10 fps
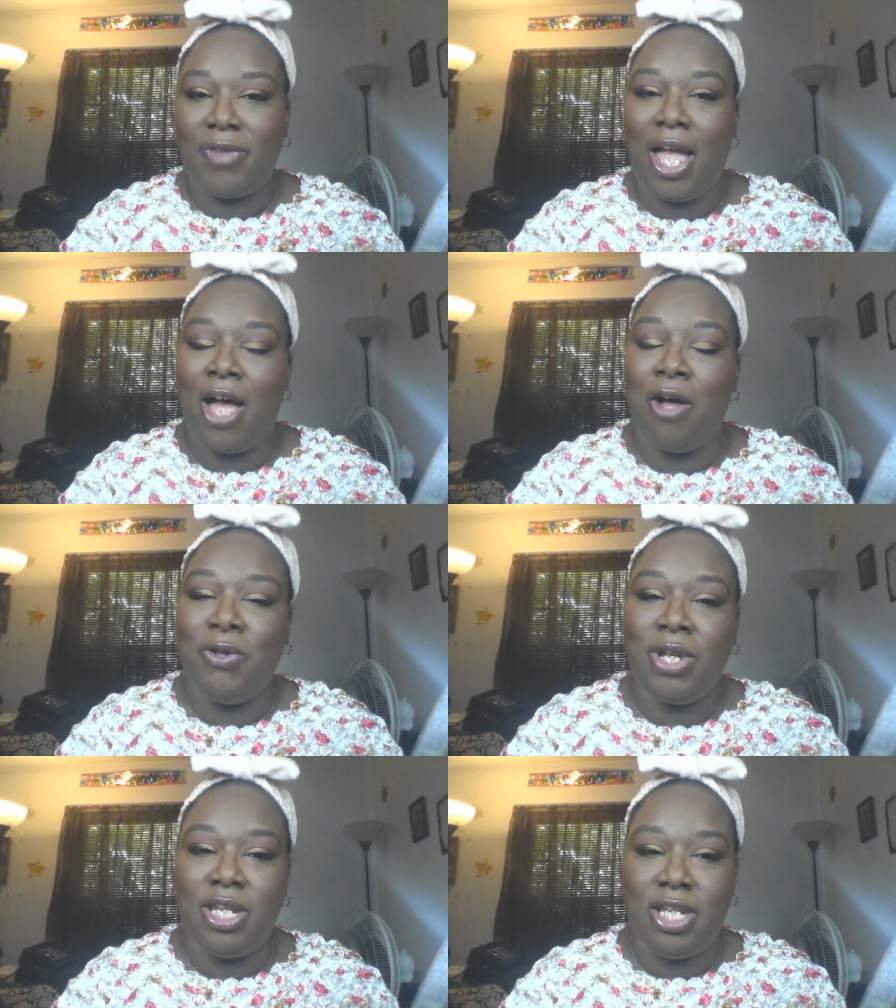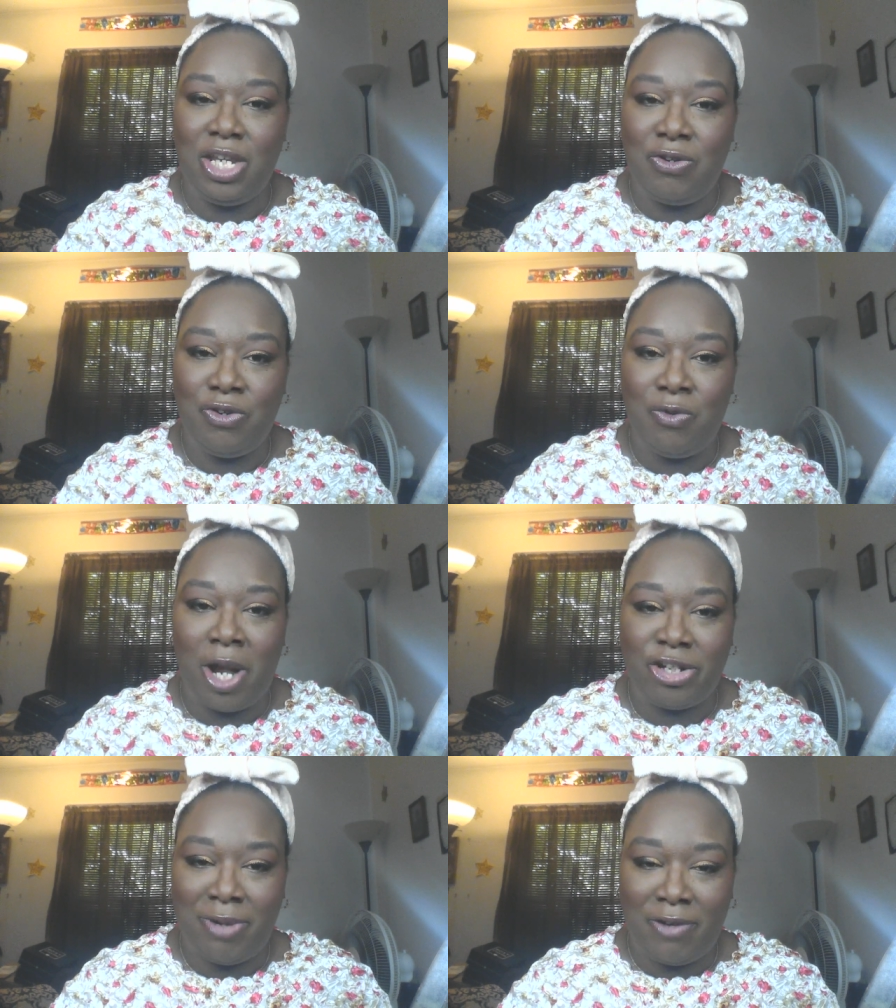I hope you continue to
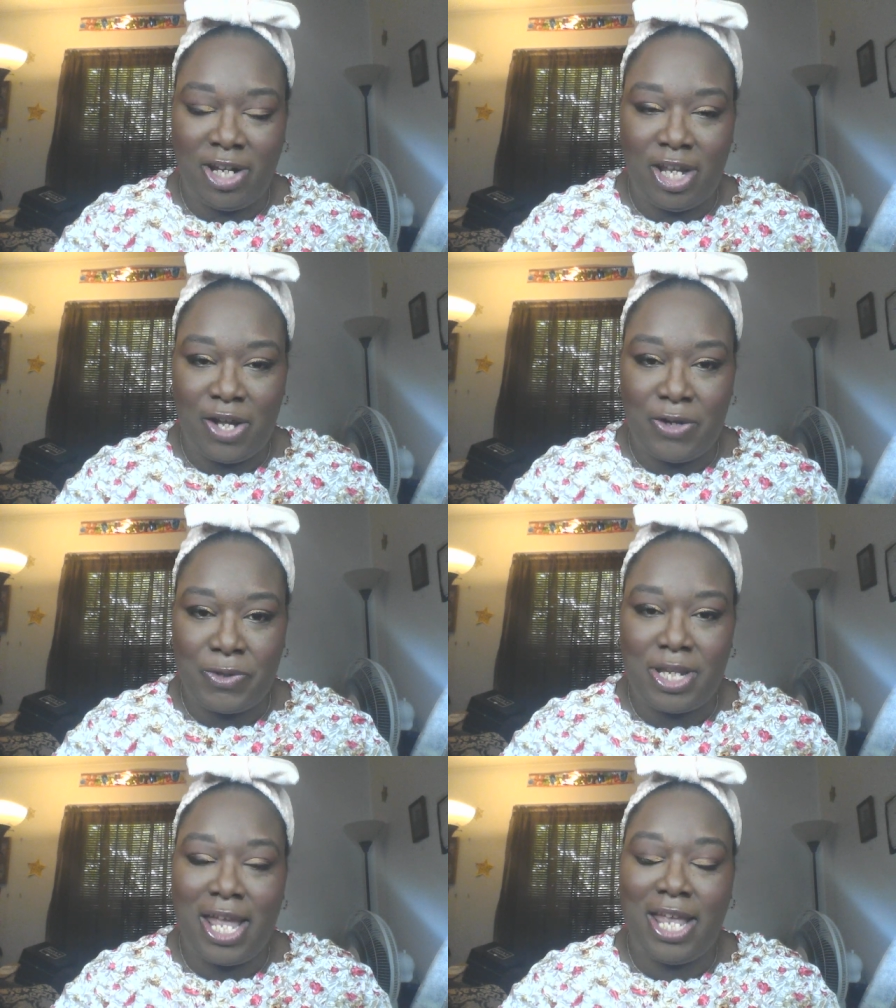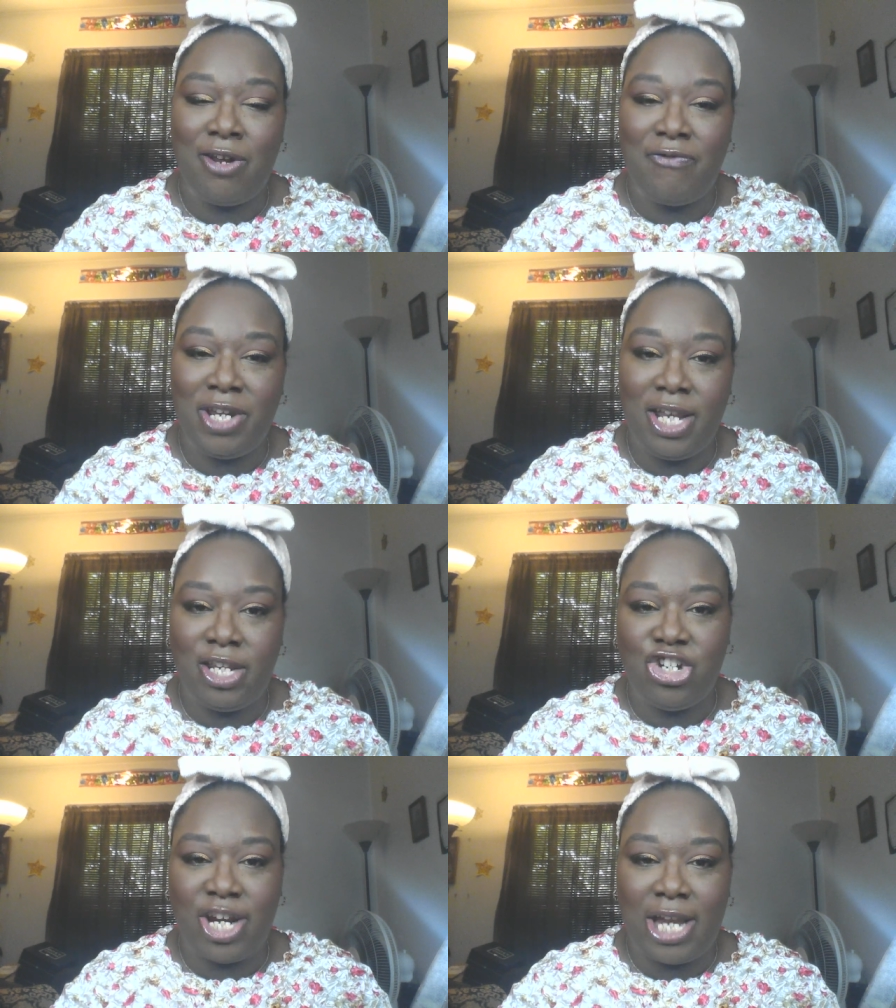watch my videos. And don't forget to
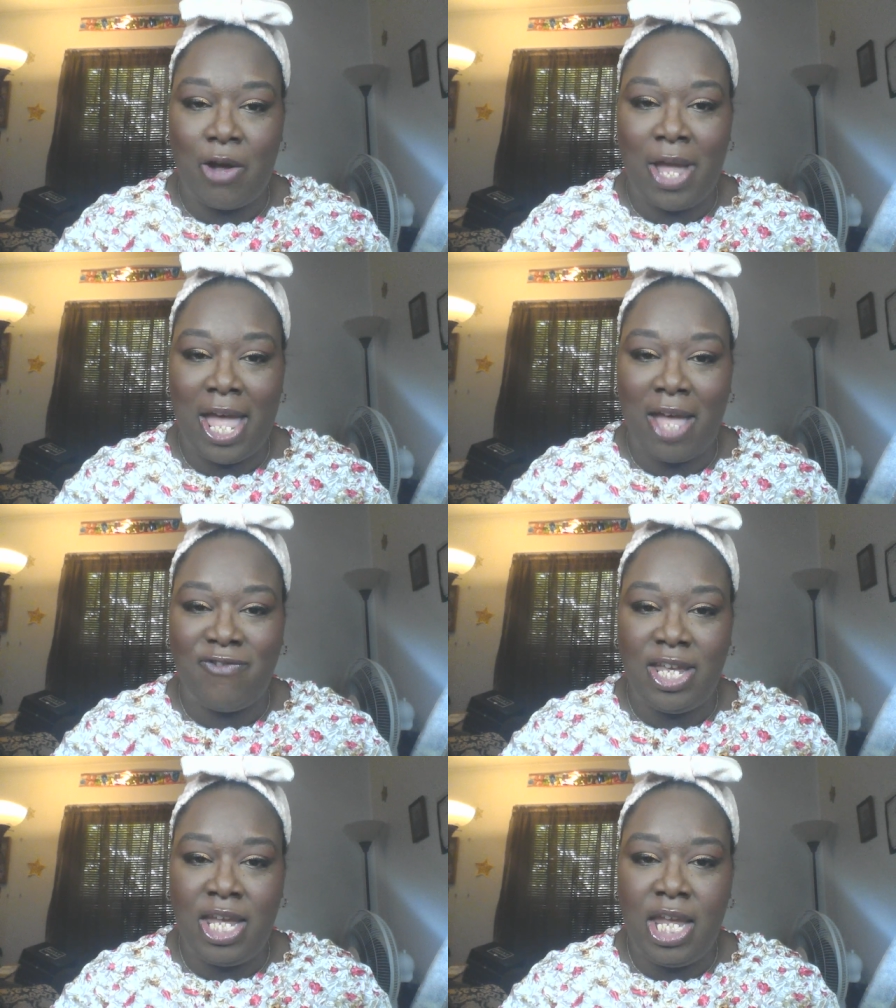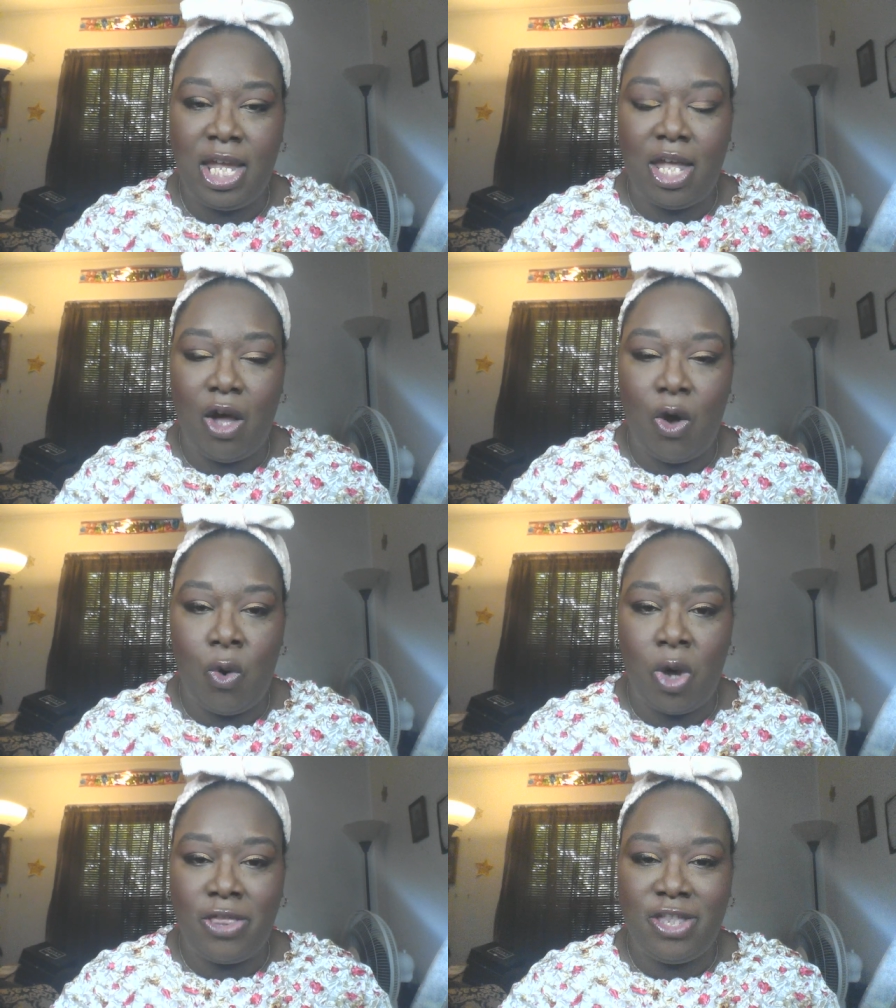check out Heavy
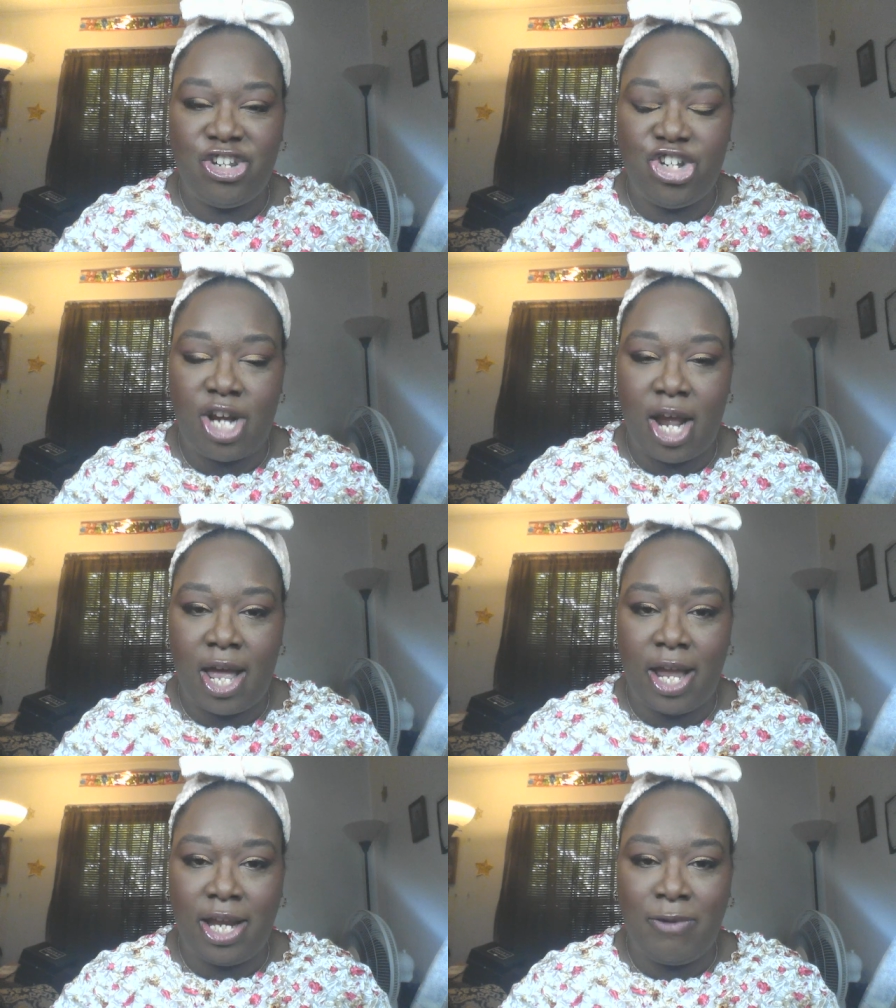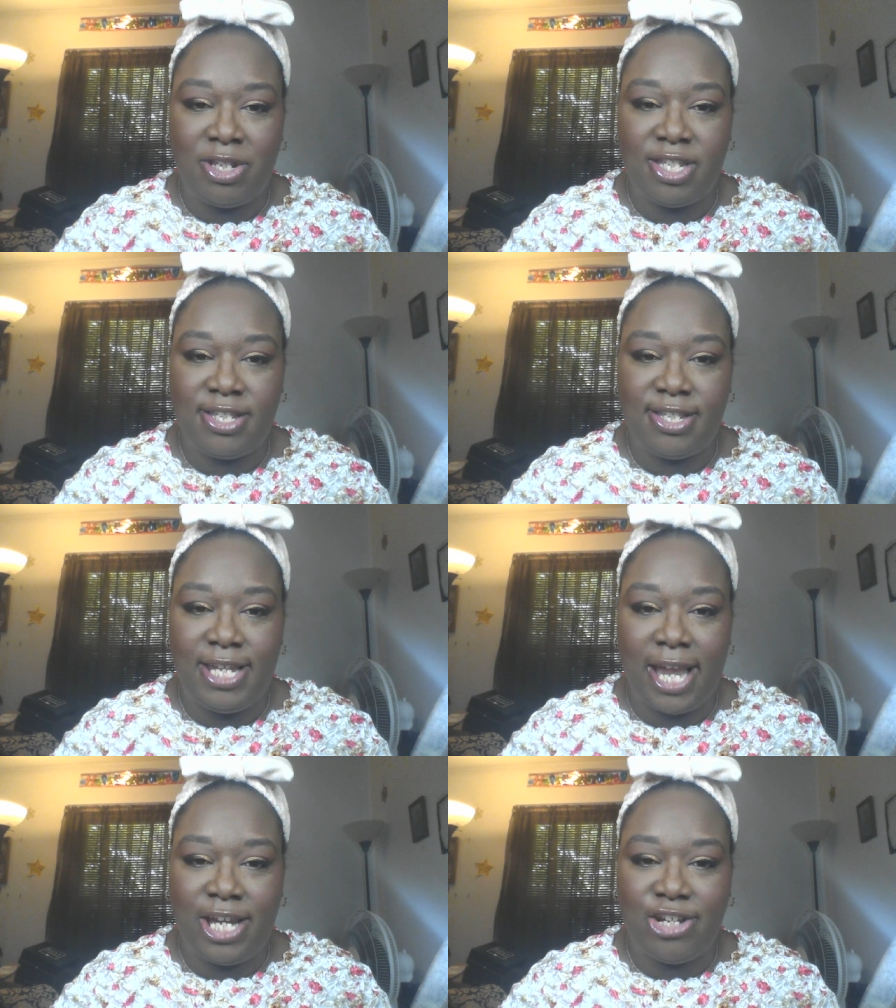on the Chai, which
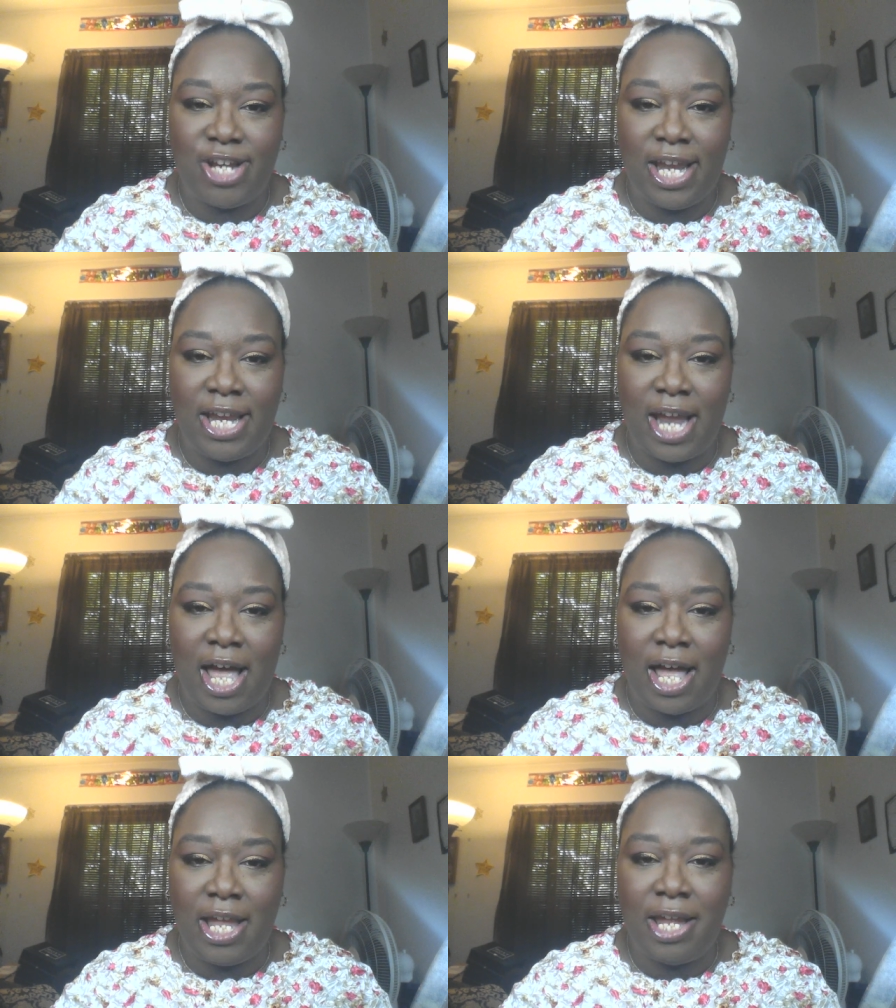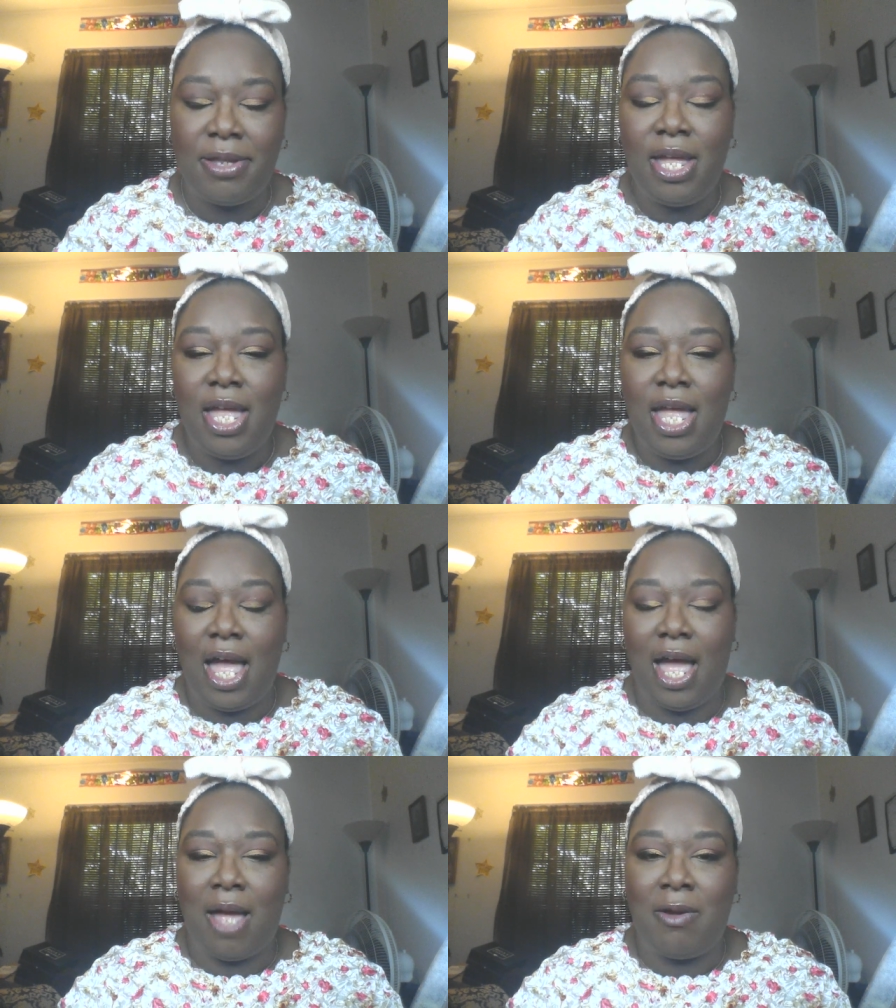is Chai.
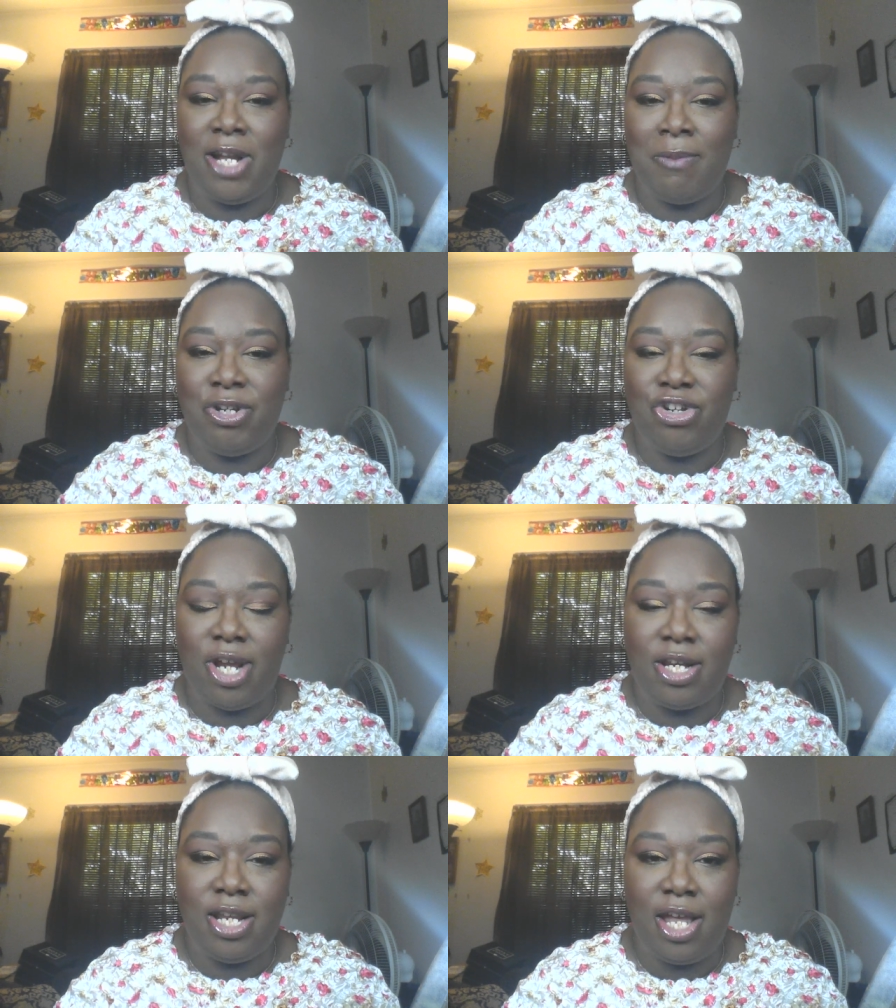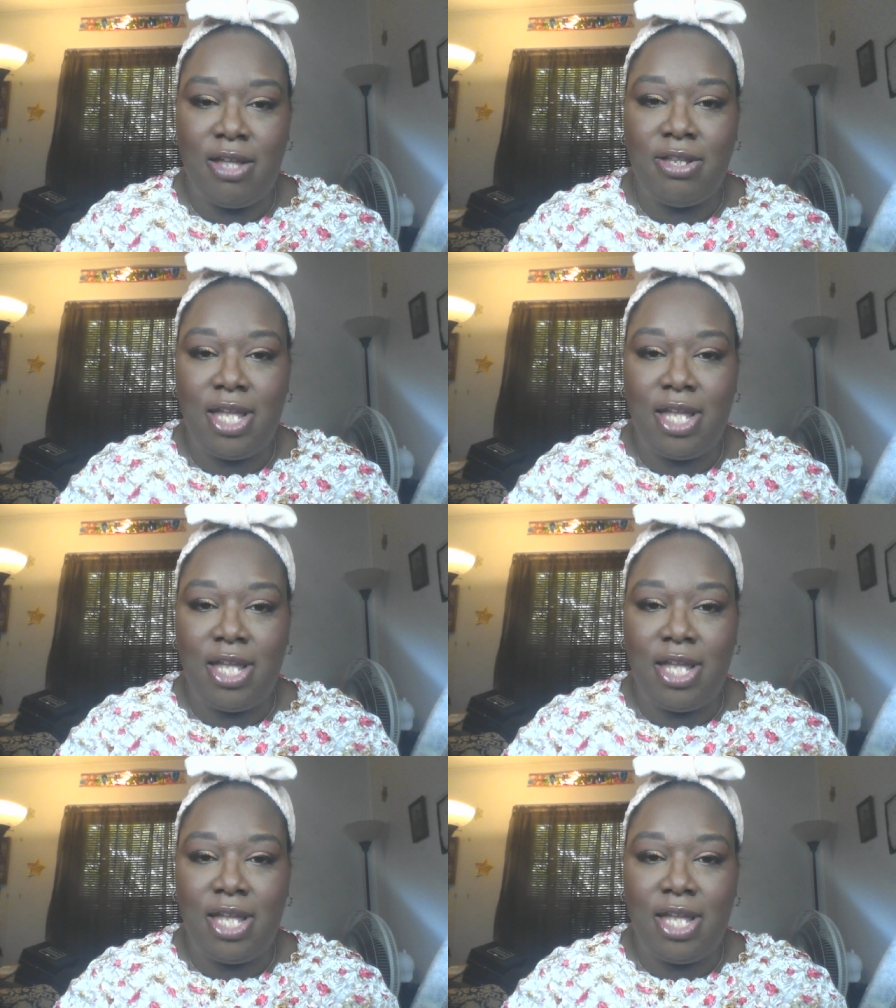Her name is Chantel.